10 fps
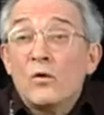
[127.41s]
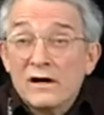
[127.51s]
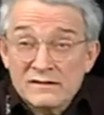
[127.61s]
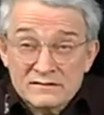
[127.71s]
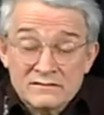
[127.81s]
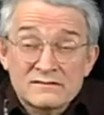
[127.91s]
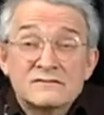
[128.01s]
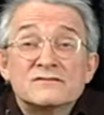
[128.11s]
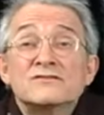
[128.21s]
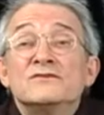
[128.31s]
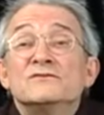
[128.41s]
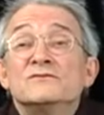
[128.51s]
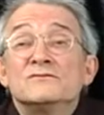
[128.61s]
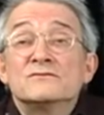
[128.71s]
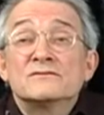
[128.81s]
1,
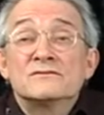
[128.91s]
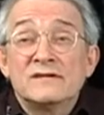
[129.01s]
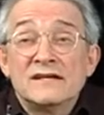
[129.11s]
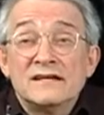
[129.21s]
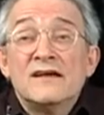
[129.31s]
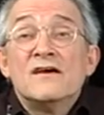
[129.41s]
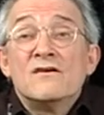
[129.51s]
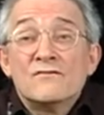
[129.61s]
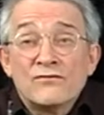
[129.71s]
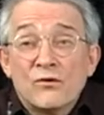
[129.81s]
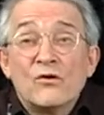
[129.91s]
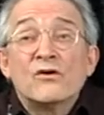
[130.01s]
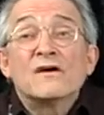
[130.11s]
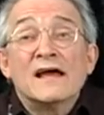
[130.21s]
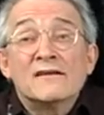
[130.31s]
2, 3,
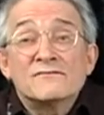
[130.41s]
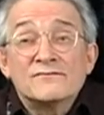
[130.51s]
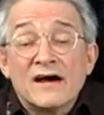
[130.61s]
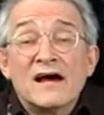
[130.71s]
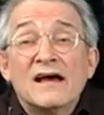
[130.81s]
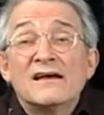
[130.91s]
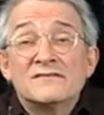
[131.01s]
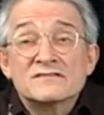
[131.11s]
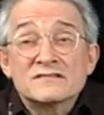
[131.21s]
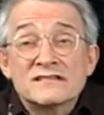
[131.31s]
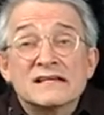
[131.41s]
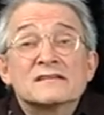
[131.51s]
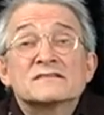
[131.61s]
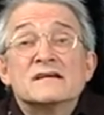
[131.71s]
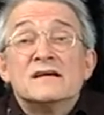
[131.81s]
4, and 5,
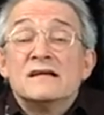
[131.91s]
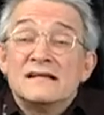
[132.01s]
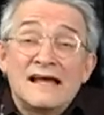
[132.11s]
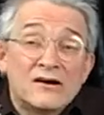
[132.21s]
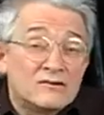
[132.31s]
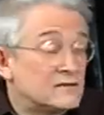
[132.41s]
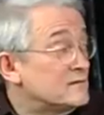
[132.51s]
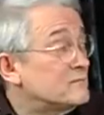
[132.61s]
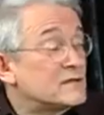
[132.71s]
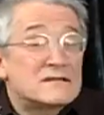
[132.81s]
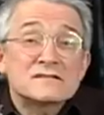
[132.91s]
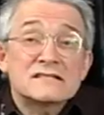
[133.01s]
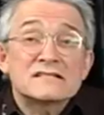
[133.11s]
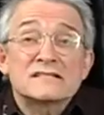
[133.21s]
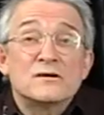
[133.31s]
6. Now, because
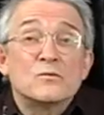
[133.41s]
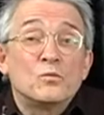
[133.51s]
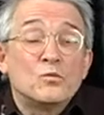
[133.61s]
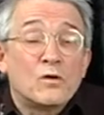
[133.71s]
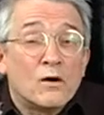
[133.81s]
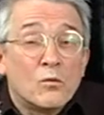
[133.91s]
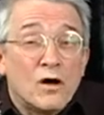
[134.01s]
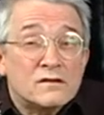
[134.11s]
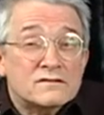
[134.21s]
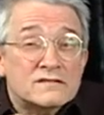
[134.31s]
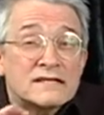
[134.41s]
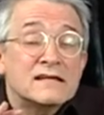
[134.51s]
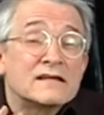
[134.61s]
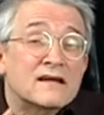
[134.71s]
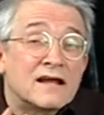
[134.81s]
this is a
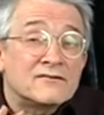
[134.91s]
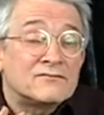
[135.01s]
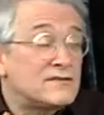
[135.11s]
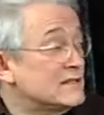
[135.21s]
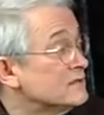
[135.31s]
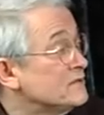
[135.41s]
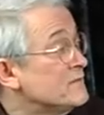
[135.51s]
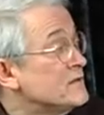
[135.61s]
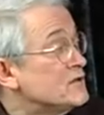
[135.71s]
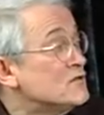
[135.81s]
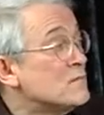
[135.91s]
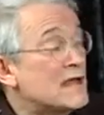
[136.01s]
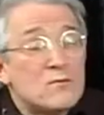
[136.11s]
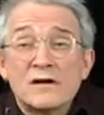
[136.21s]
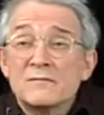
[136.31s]
waltzy kind of feel, you
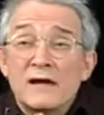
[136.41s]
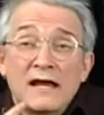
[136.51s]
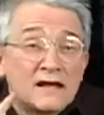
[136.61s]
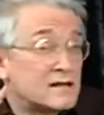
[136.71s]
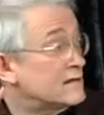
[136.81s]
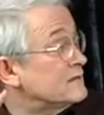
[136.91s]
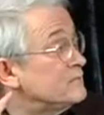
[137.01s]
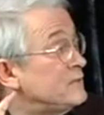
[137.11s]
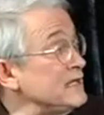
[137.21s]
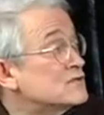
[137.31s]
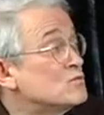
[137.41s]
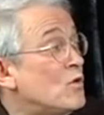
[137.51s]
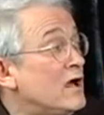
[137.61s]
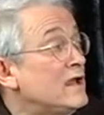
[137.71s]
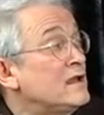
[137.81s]
may want to make beats
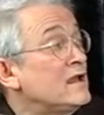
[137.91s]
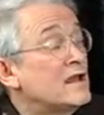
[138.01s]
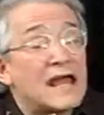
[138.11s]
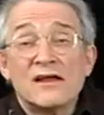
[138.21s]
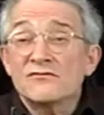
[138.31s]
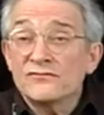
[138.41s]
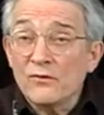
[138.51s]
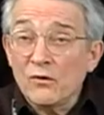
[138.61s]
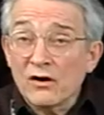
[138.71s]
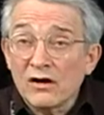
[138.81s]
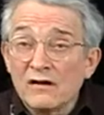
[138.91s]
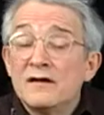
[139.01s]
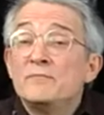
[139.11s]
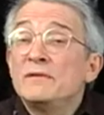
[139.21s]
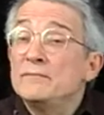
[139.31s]
1 and 4
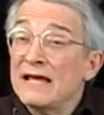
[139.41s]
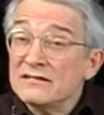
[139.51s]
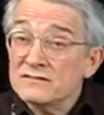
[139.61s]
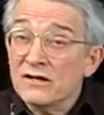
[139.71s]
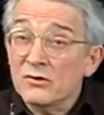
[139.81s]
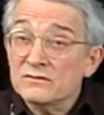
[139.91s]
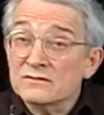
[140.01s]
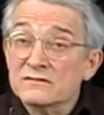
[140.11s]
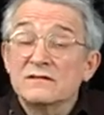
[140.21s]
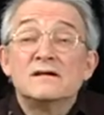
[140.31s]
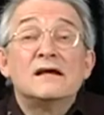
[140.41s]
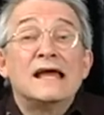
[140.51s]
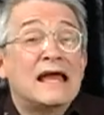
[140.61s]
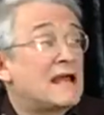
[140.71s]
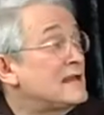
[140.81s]
be bass notes
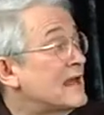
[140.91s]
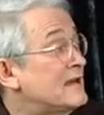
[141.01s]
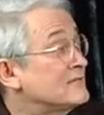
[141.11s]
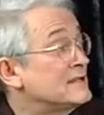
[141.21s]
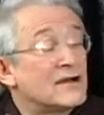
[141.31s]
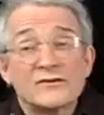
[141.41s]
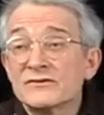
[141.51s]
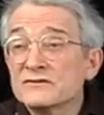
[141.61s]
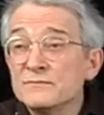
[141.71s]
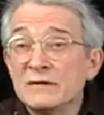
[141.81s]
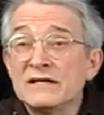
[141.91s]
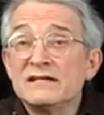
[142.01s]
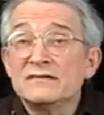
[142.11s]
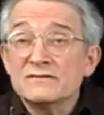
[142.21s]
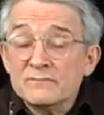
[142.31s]
and have the others
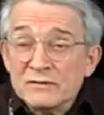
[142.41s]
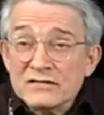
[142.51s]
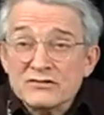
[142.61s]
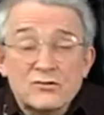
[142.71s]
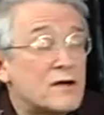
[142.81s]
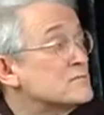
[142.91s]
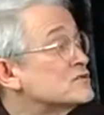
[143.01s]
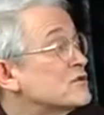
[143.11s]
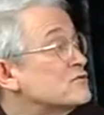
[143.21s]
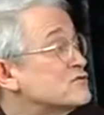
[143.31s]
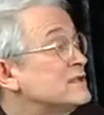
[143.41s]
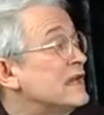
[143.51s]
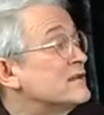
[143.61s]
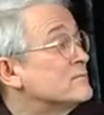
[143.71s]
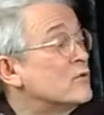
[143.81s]
be strums, so that you
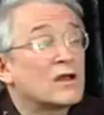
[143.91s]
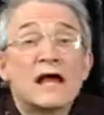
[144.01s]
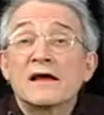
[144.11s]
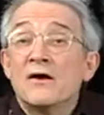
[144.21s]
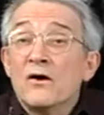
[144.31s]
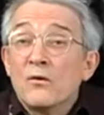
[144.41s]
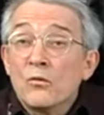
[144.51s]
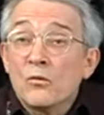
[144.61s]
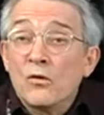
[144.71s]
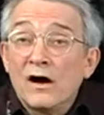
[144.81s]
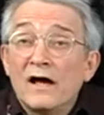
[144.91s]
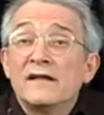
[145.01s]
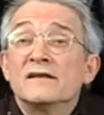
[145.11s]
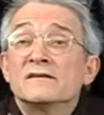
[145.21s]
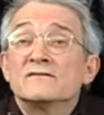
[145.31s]
get more like
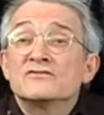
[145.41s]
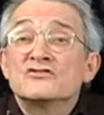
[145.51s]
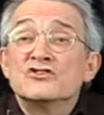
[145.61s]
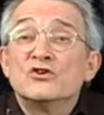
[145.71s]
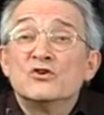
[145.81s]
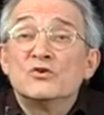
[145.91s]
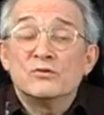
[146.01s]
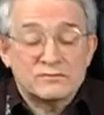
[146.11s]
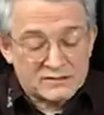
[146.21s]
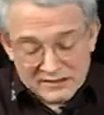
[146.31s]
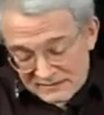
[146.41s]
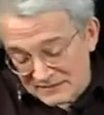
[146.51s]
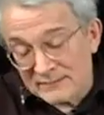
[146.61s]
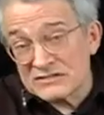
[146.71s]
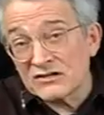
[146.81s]
1, 2, sorry,
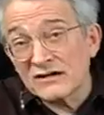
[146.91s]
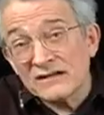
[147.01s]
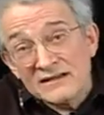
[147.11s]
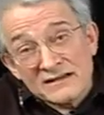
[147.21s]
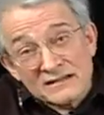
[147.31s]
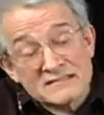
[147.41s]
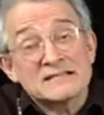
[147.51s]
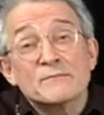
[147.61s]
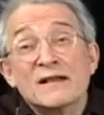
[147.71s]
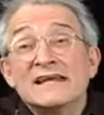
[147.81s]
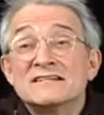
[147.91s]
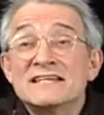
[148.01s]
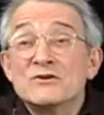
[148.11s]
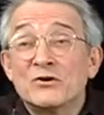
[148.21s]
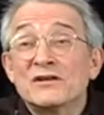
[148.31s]
let me start. Since I'm playing a
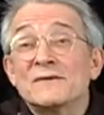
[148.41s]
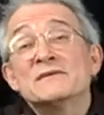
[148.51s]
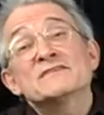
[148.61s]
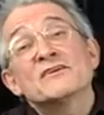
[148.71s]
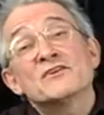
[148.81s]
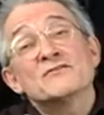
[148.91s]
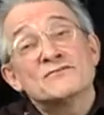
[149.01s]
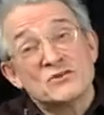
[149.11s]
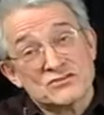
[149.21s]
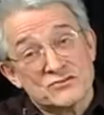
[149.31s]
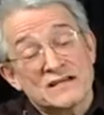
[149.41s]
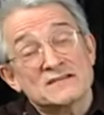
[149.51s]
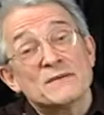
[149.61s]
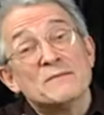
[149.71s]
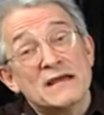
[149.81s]
D chord, let me start on the 4th string
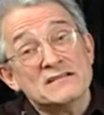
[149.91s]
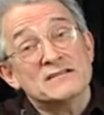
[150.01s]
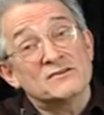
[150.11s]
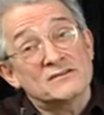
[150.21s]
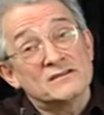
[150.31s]
as my bass note.